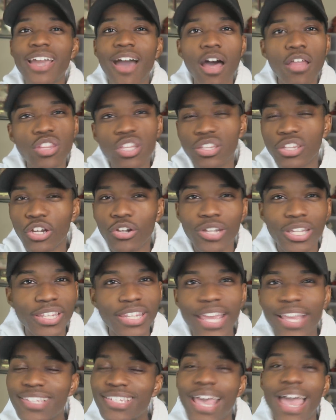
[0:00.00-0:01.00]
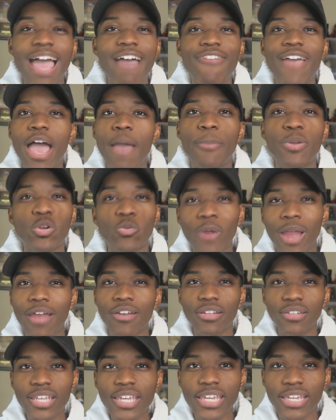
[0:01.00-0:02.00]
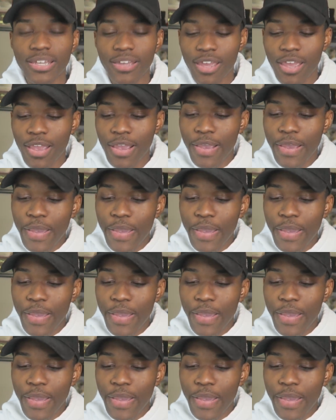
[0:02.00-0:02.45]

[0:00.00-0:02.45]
of the other dirty things that have happened around the league?